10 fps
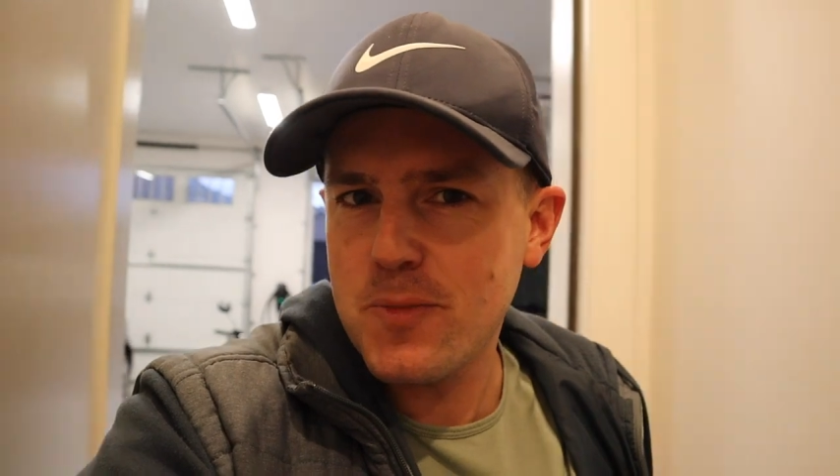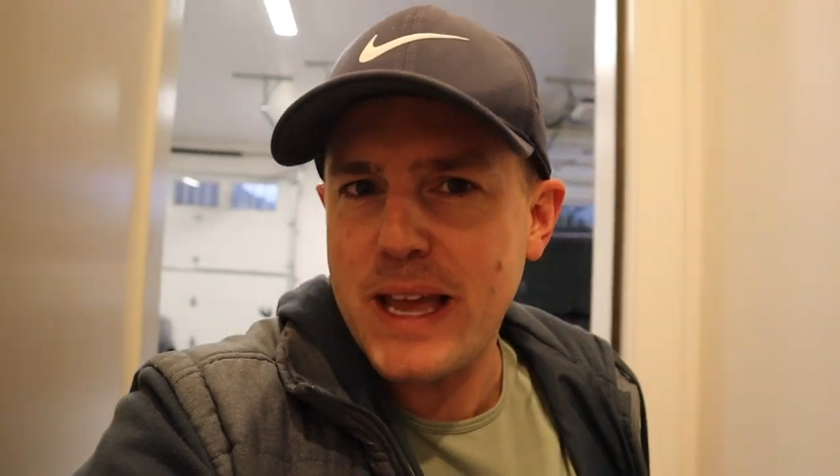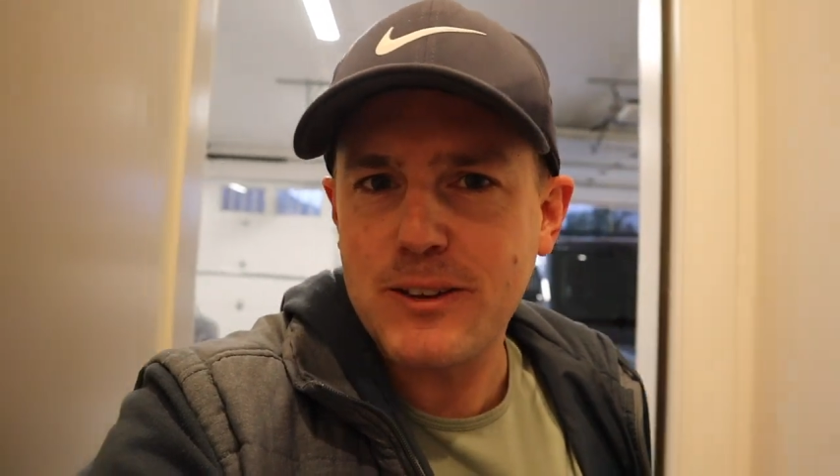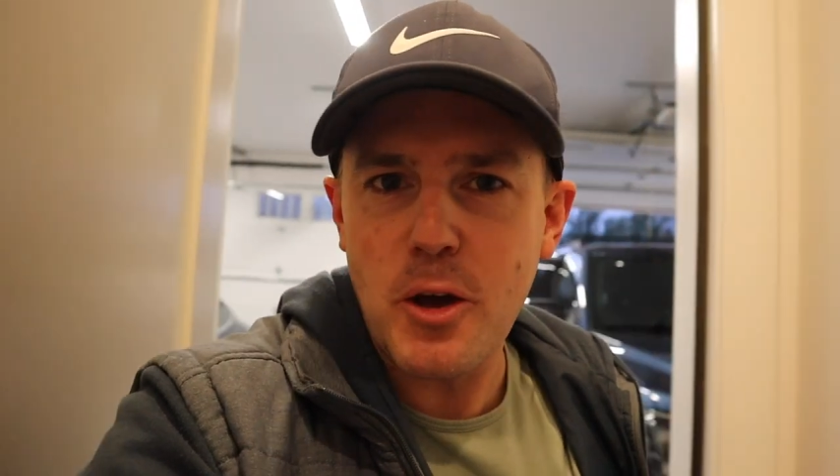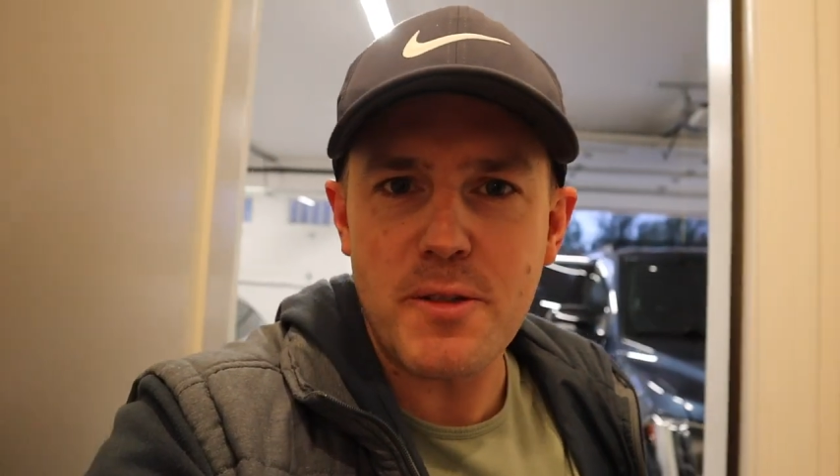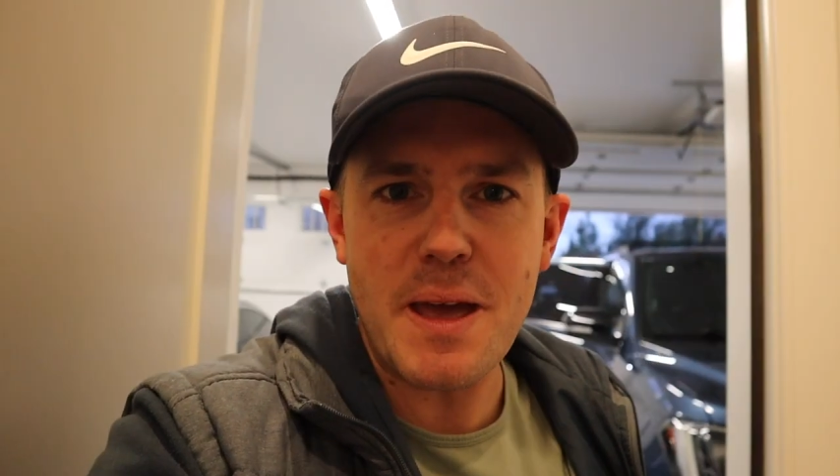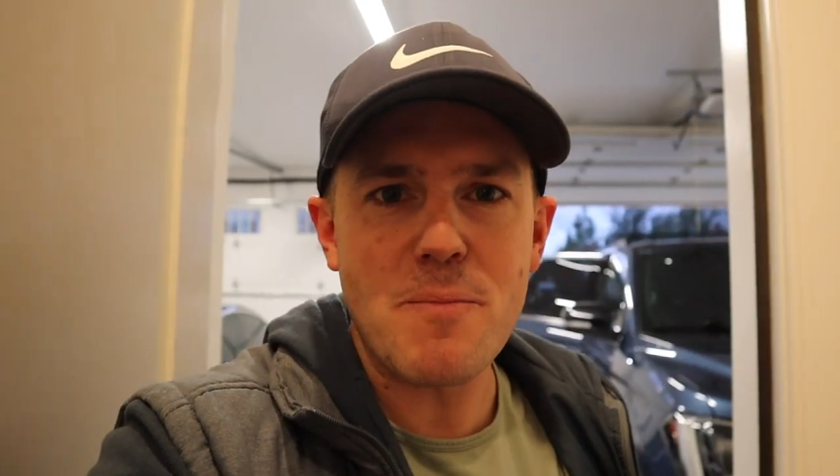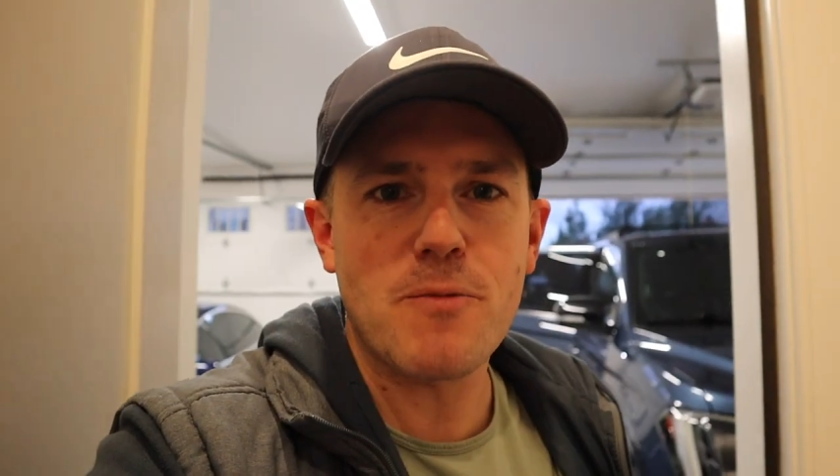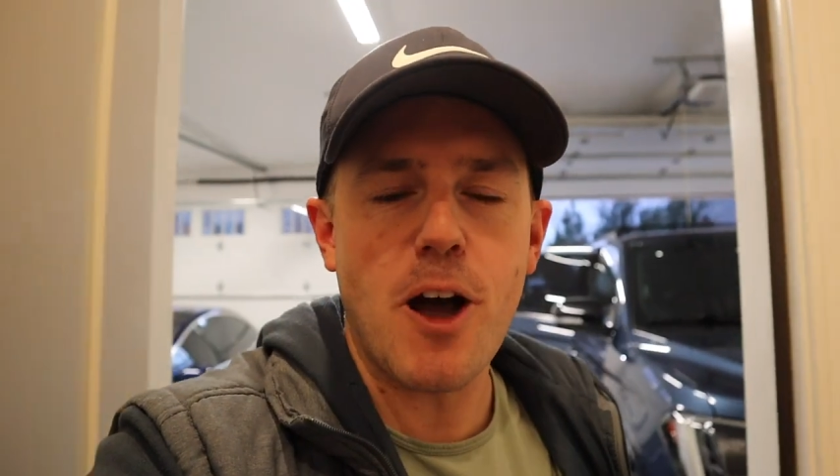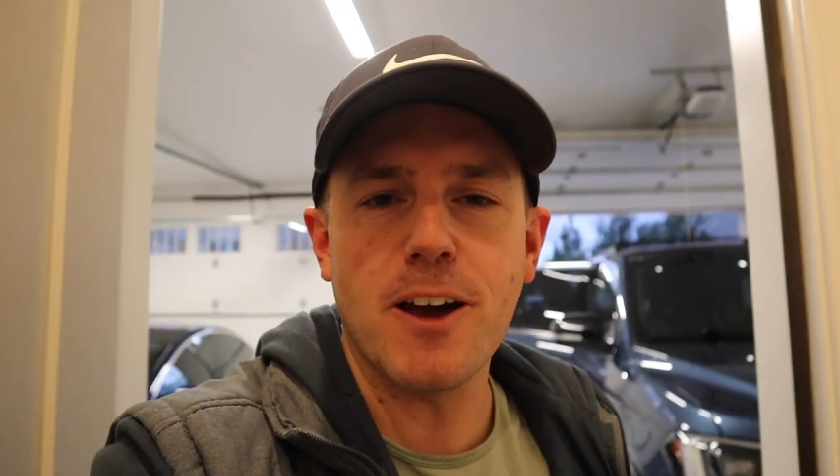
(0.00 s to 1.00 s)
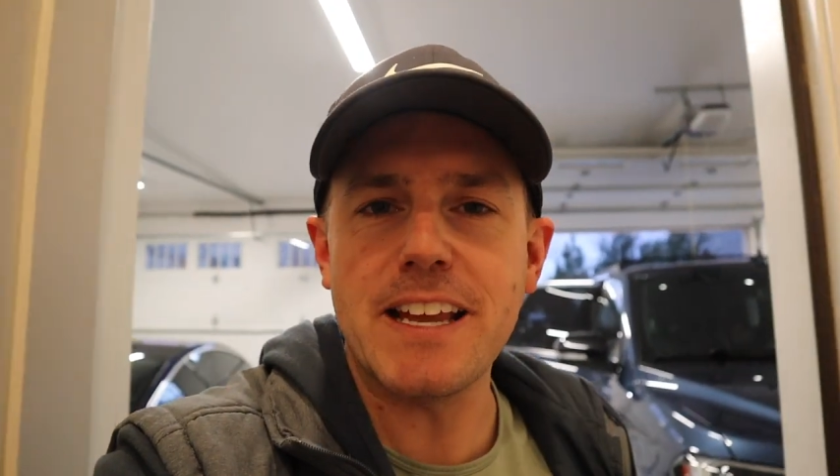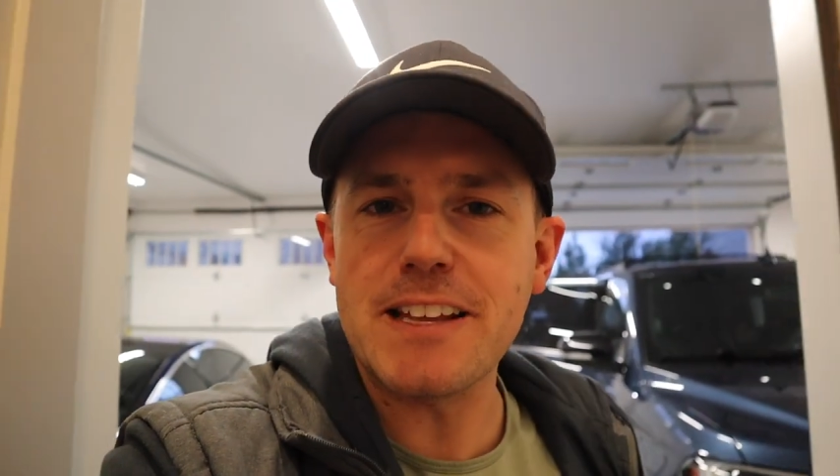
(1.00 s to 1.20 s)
You may know them on